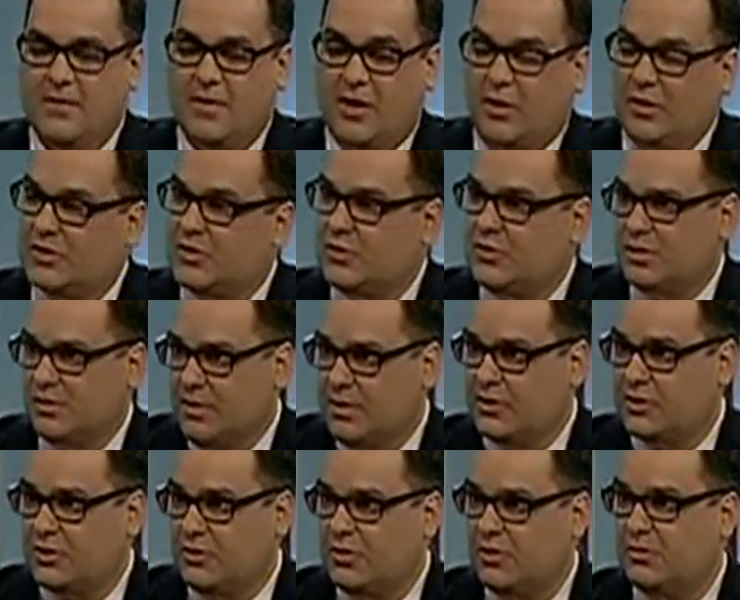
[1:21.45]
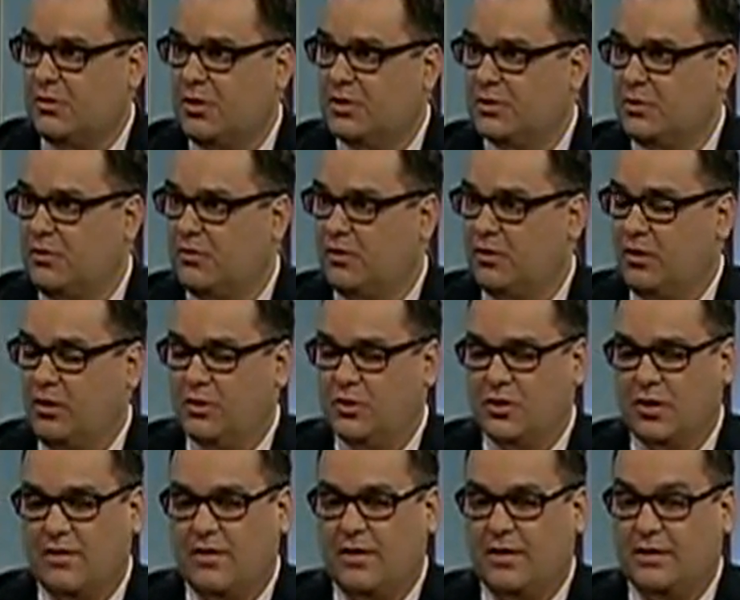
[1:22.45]
and also as a minister responsible for
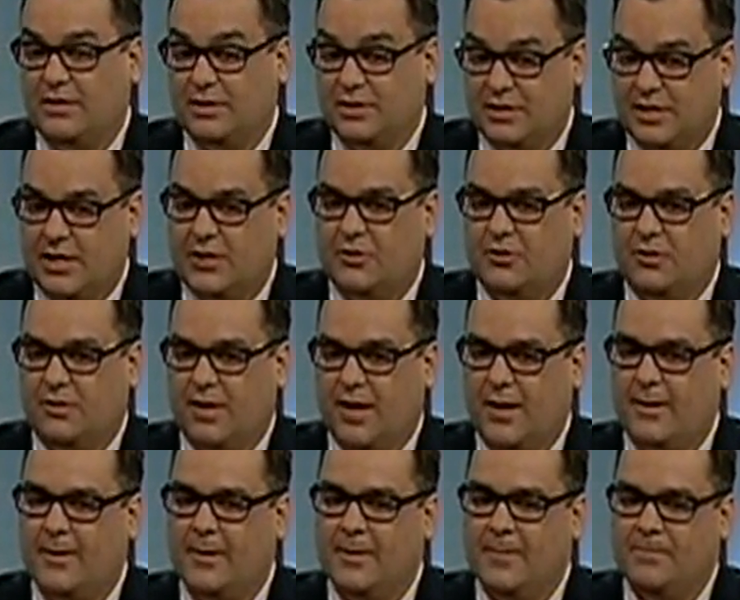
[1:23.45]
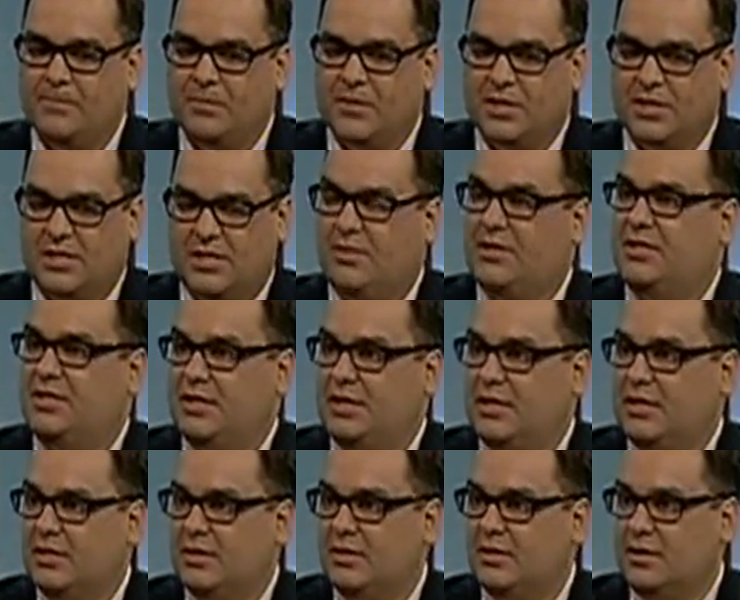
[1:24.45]
culture, I think it's essential that CBC
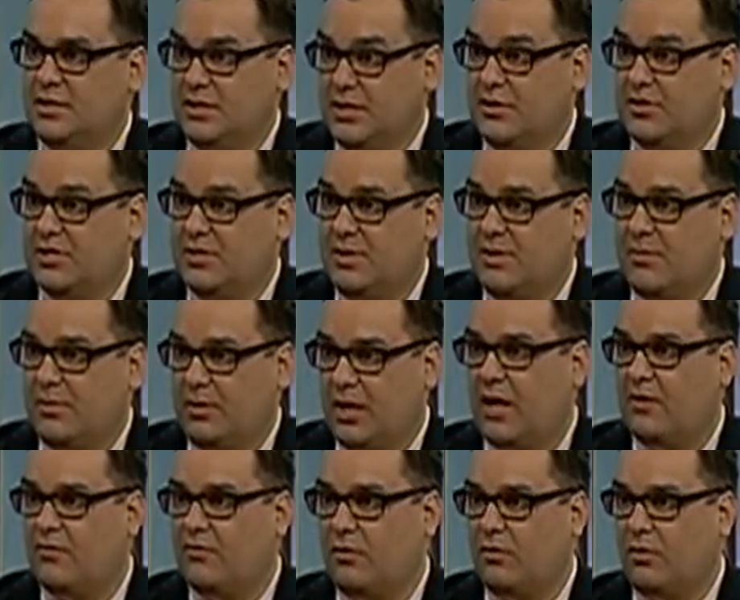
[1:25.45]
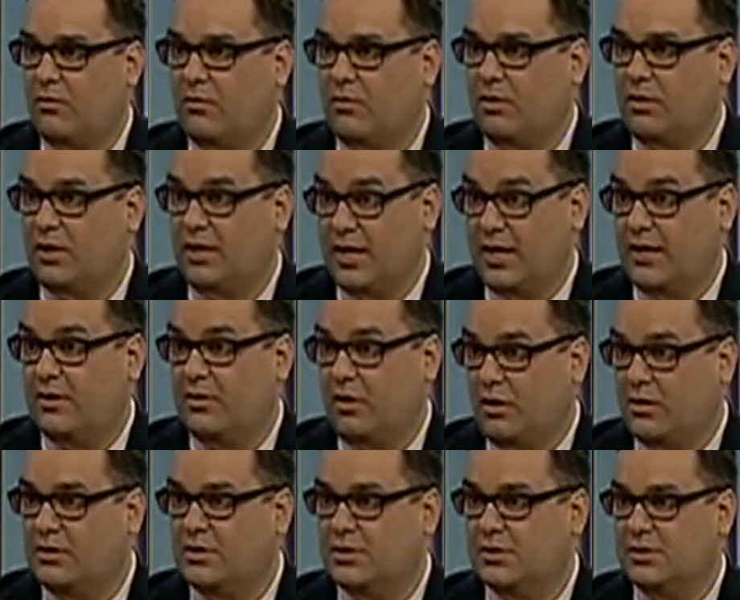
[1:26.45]
continues to be a platform for Canadian
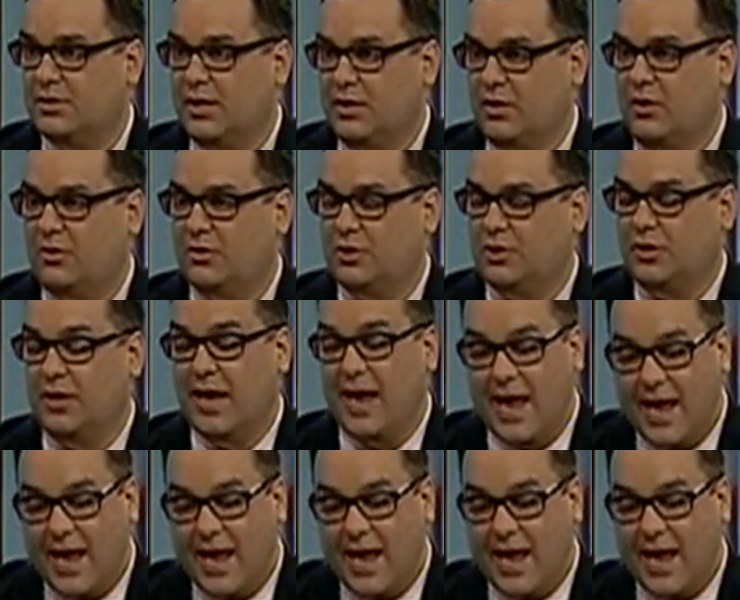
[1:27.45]
arts and culture.